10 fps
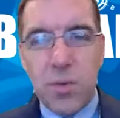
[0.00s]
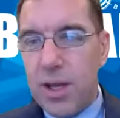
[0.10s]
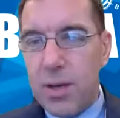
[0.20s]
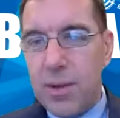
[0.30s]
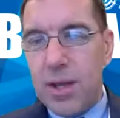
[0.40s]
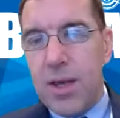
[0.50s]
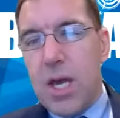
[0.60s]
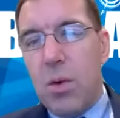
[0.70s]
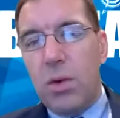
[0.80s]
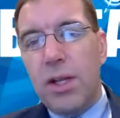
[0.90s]
want you to be.
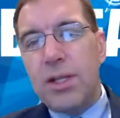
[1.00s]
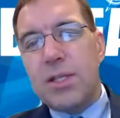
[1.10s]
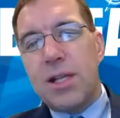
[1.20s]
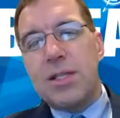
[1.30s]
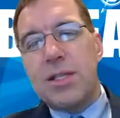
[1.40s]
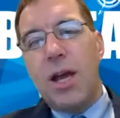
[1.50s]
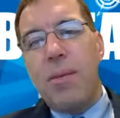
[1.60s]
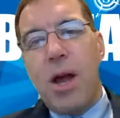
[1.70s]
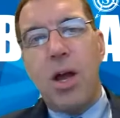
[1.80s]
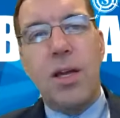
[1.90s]
Well, let's let's talk
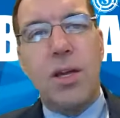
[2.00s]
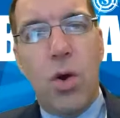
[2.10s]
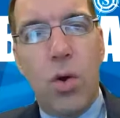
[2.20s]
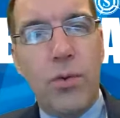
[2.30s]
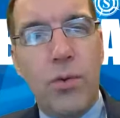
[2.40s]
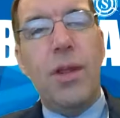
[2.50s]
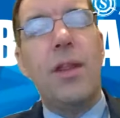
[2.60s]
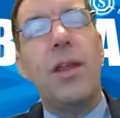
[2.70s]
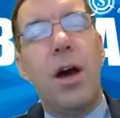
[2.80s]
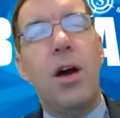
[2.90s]
about
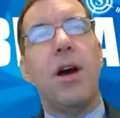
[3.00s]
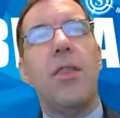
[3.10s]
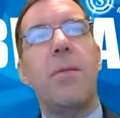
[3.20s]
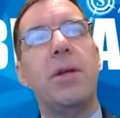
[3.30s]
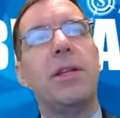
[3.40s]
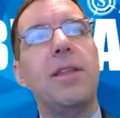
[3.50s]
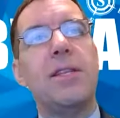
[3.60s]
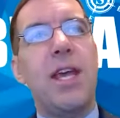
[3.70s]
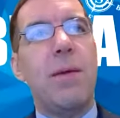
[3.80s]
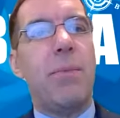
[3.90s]
on on the building the
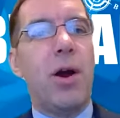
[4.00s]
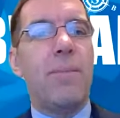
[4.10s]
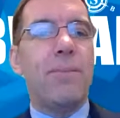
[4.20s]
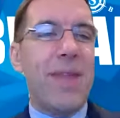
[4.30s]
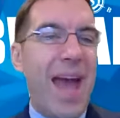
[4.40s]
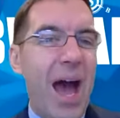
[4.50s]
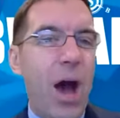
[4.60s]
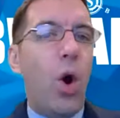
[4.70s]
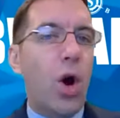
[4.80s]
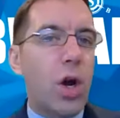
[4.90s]
team part.
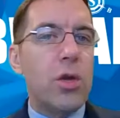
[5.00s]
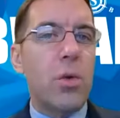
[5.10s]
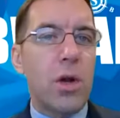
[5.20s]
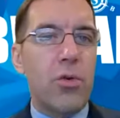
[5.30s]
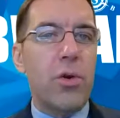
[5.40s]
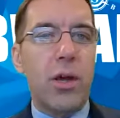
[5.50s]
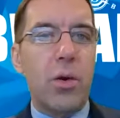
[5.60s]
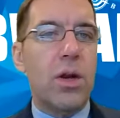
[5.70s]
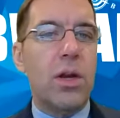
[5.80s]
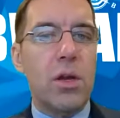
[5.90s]
How are you recruiting?
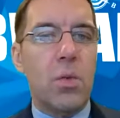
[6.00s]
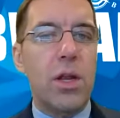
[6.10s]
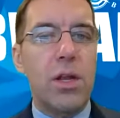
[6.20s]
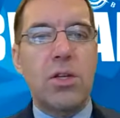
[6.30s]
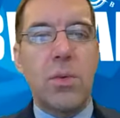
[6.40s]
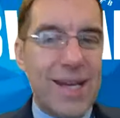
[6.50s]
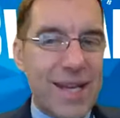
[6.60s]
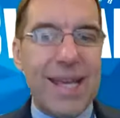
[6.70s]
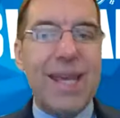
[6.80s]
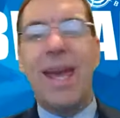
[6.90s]
What are you what are you doing to
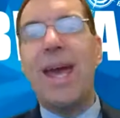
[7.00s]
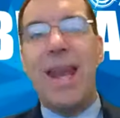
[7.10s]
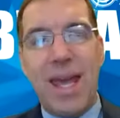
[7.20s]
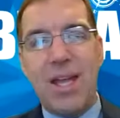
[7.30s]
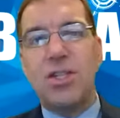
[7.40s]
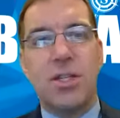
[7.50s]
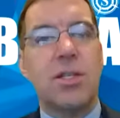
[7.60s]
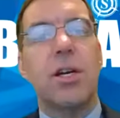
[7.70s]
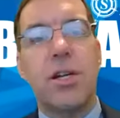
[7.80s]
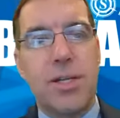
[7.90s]
get agents
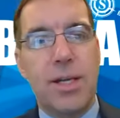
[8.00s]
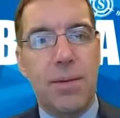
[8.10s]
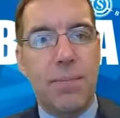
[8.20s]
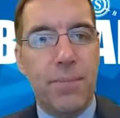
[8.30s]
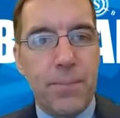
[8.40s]
on your team?